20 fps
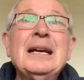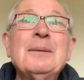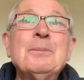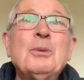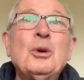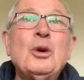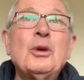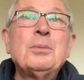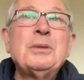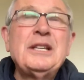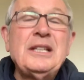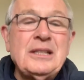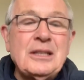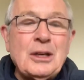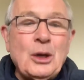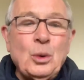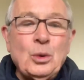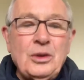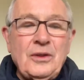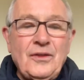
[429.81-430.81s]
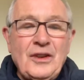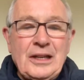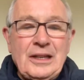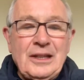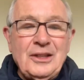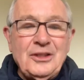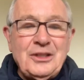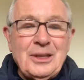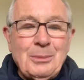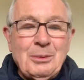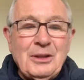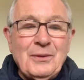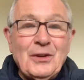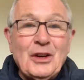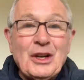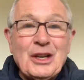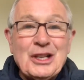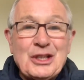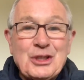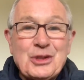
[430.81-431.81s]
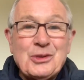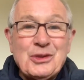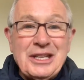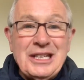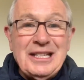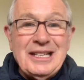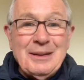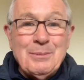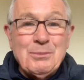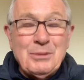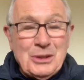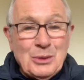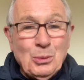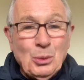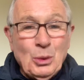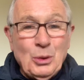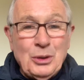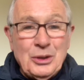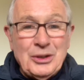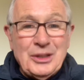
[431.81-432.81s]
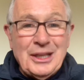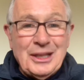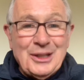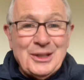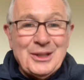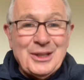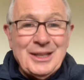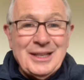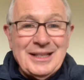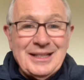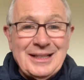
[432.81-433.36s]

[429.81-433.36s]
Boherbue in the county final the 7th of August, 3-11 to 1-6.